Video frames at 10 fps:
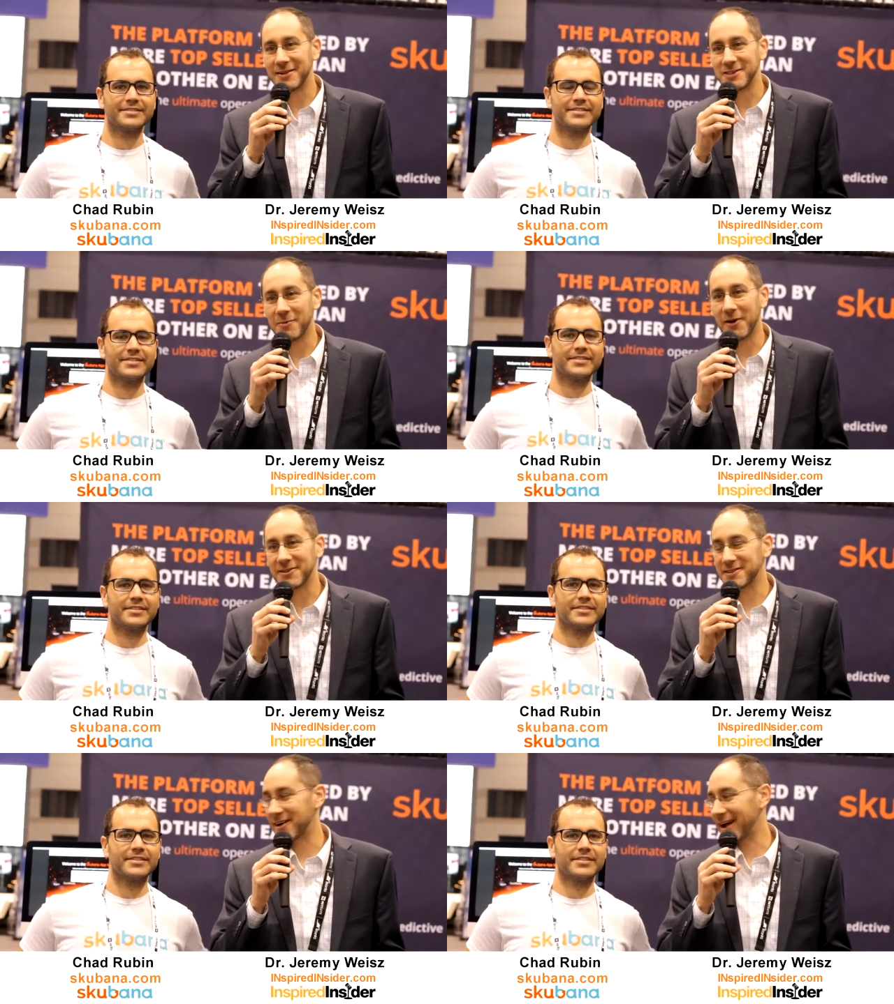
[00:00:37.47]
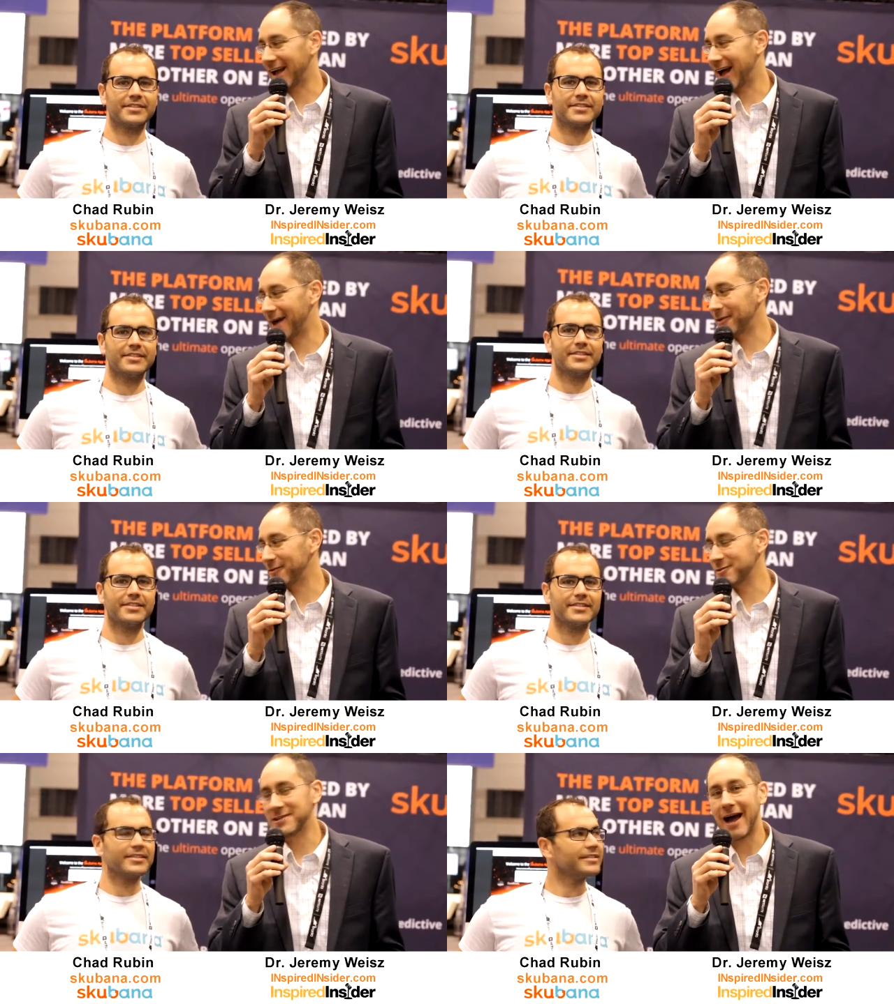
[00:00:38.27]
Speaker 1: Inspired Insider dot com. We
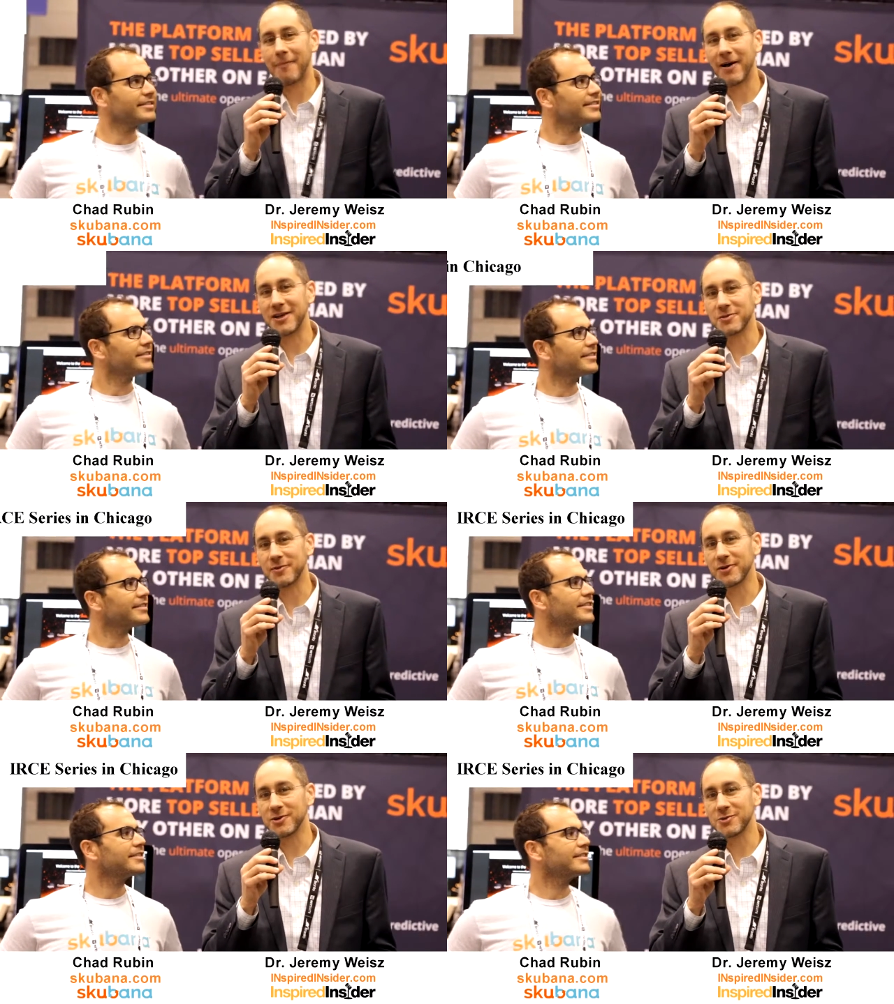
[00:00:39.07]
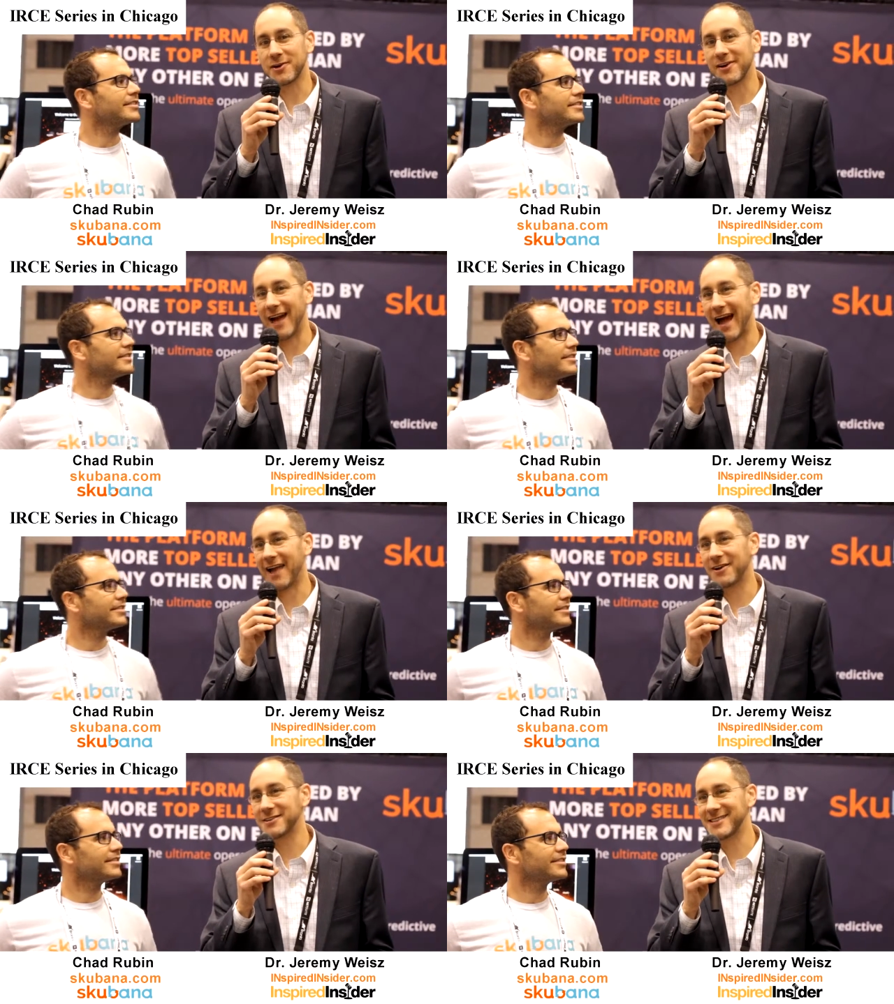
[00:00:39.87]
have the top entrepreneurs. We're here at
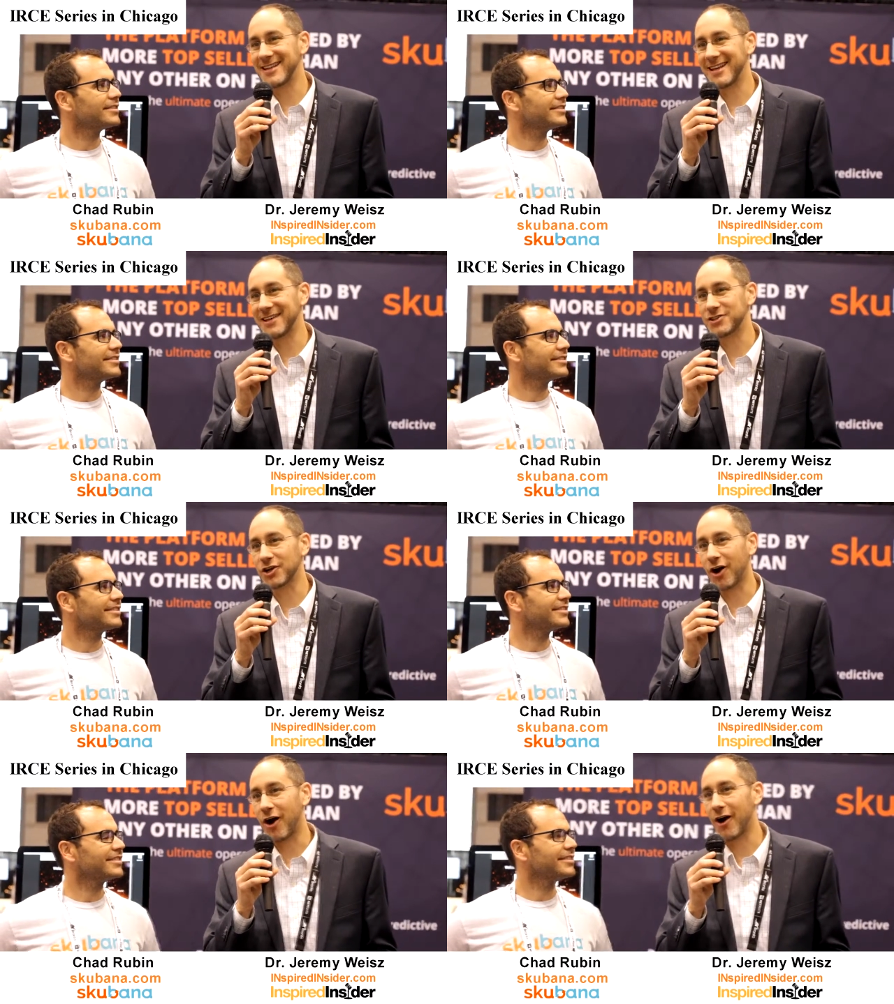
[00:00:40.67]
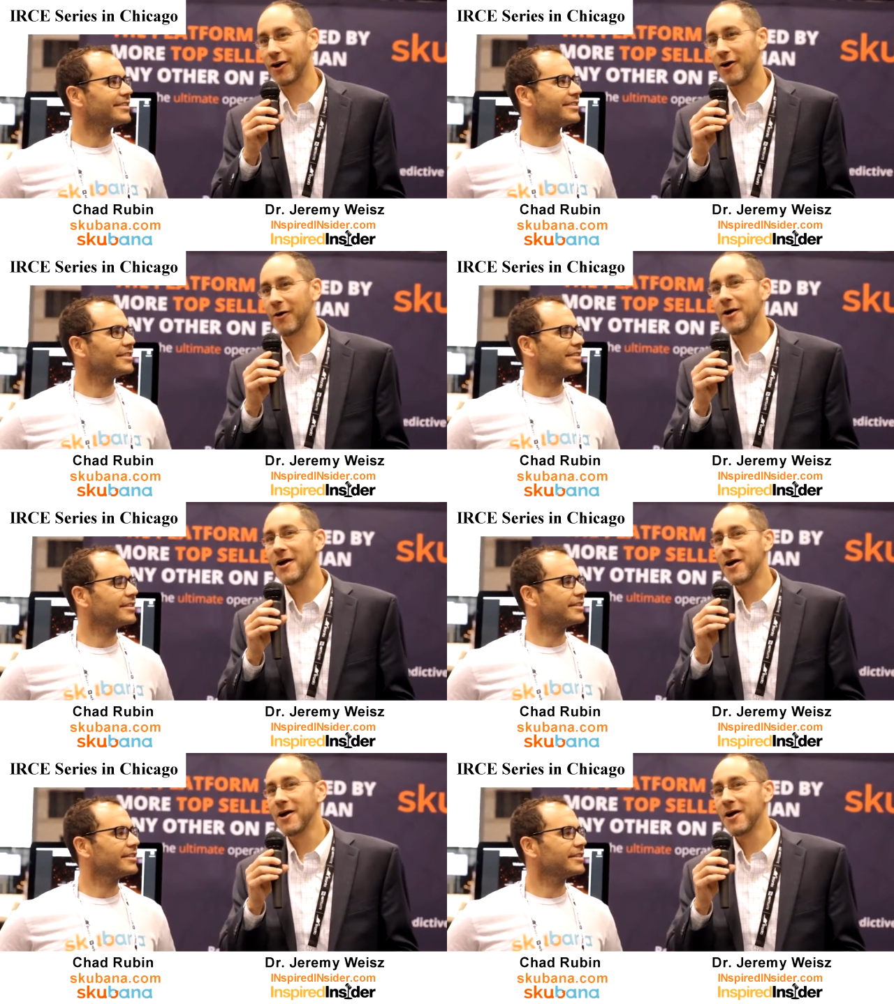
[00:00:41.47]
I R C E in Chicago.